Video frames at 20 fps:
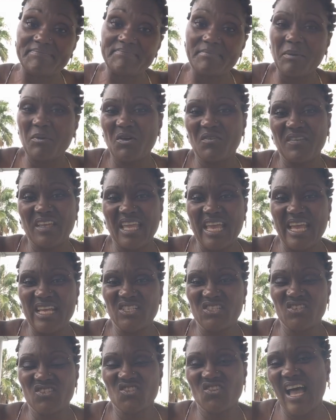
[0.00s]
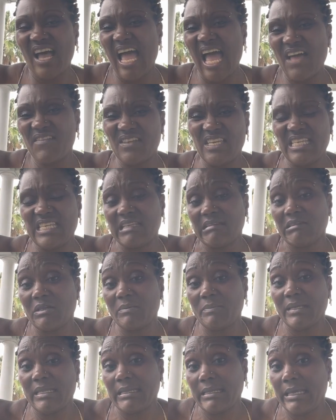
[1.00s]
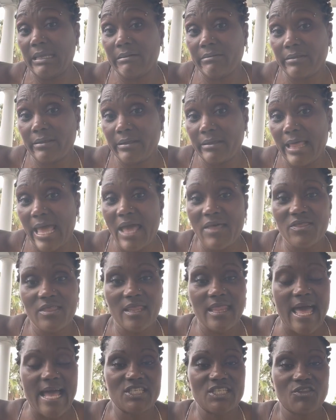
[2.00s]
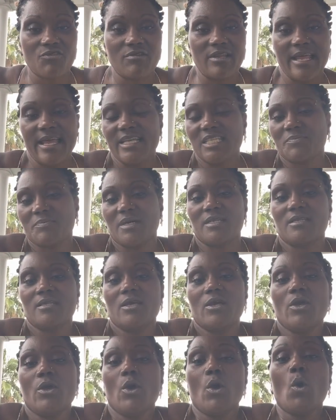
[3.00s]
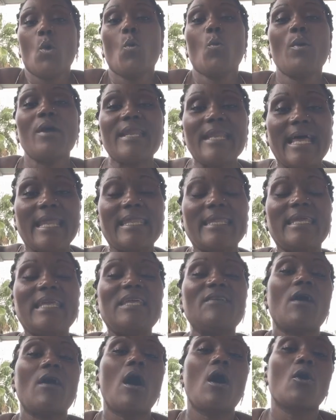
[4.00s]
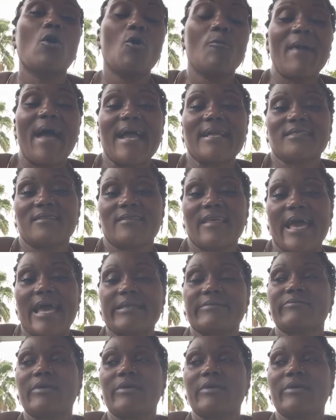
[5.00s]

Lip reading: I'm on vacation, so I have eaten a little bit later than that in the last 3 days. But when I leave, I'll go back to that.